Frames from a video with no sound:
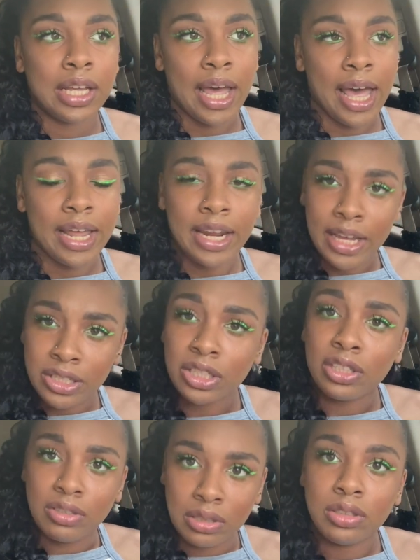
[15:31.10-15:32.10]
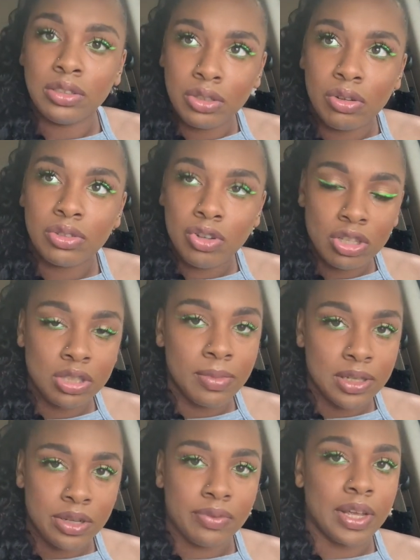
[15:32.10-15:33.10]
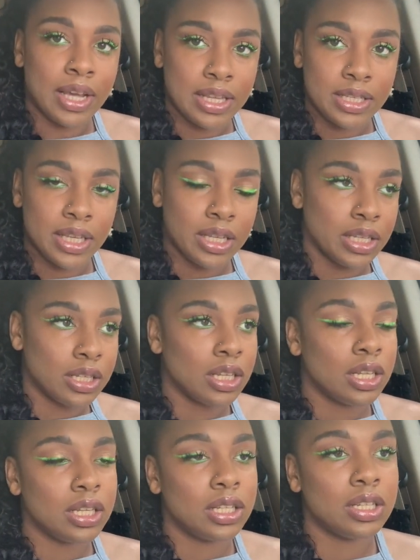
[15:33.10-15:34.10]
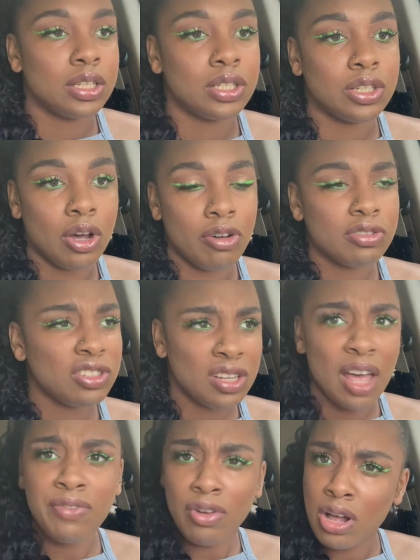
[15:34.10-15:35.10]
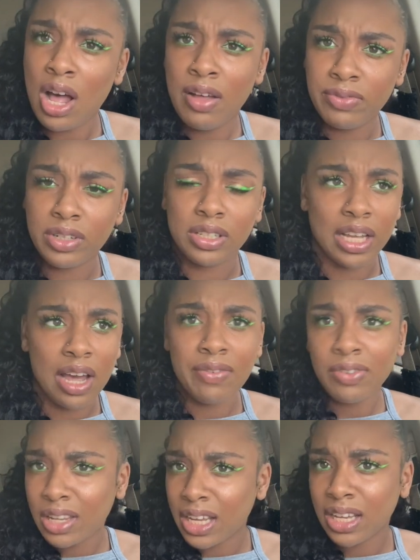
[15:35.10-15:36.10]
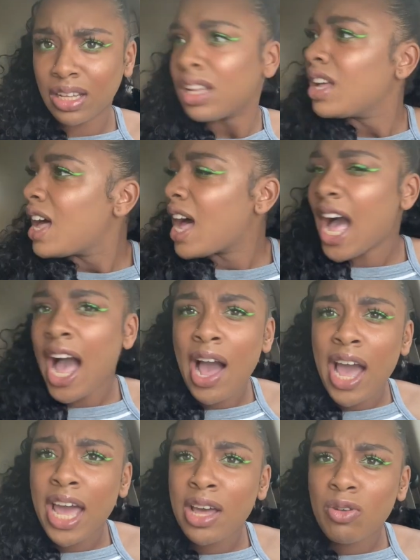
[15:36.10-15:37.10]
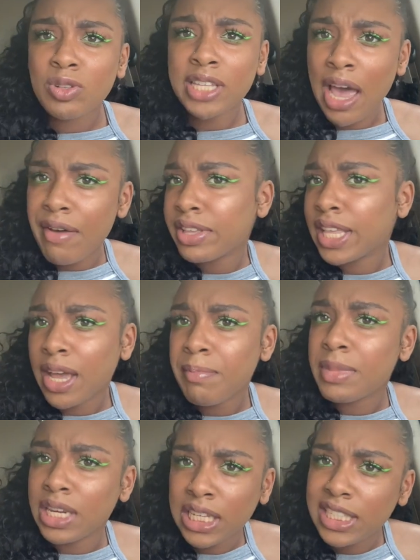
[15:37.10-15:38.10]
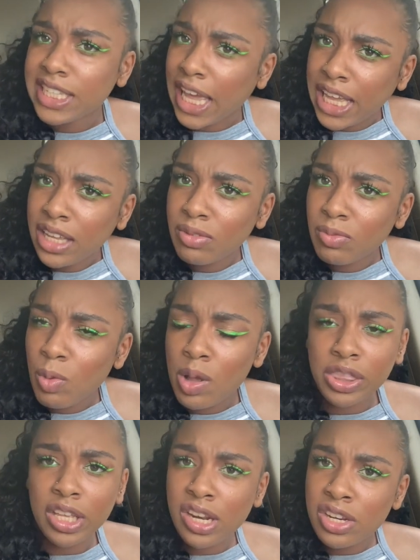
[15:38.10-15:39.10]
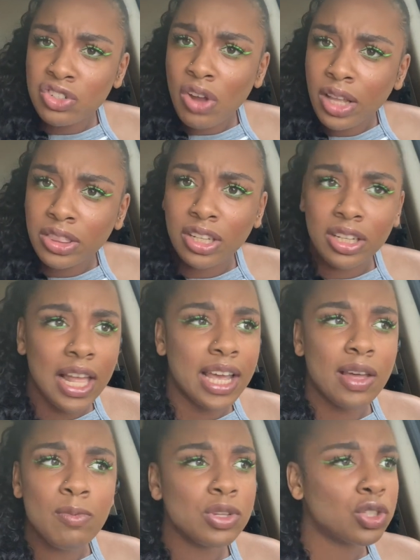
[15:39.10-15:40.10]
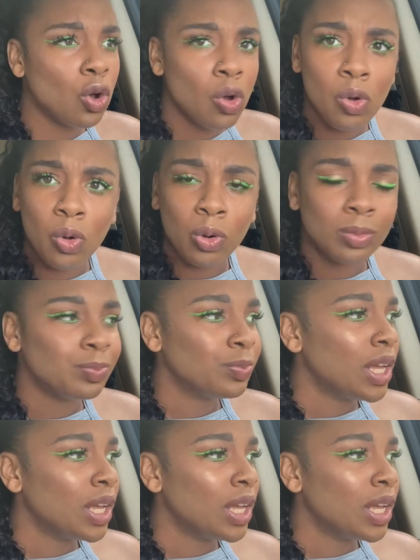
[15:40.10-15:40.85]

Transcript: I had to actually, you know, talk to myself, like I said. So I felt confident. Like, I felt like I was having like a mini date with the instructor. Like, he was cool.